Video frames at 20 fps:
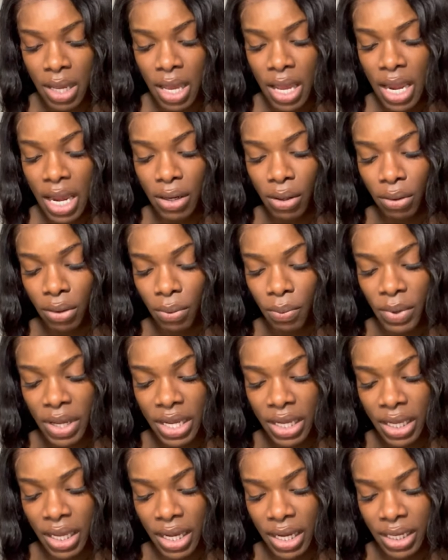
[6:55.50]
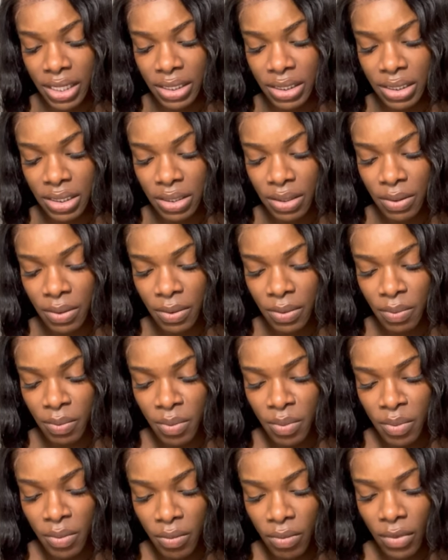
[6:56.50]
And on the weekends,
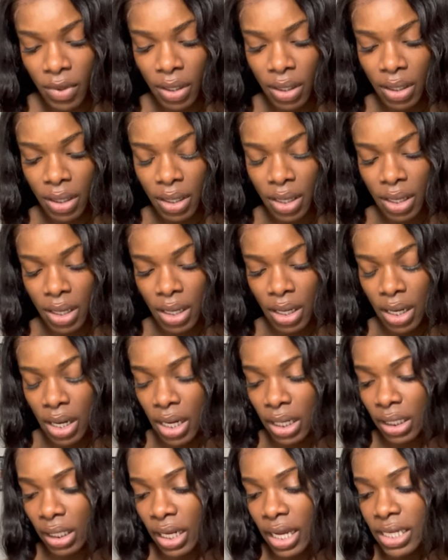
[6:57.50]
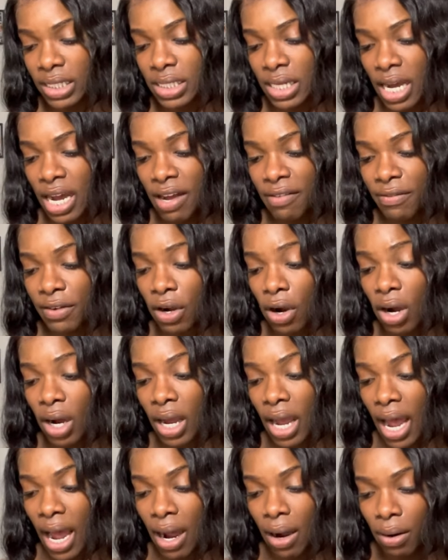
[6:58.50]
unless I've
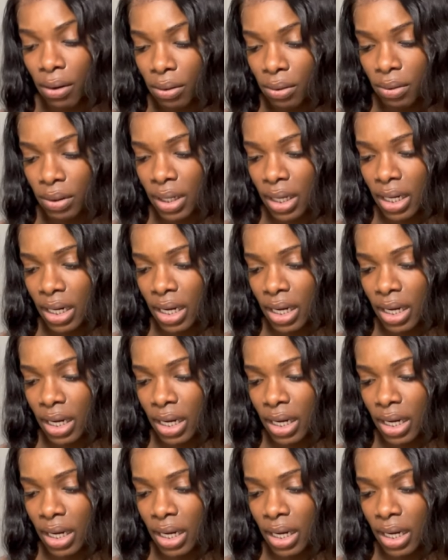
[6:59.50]
gone out and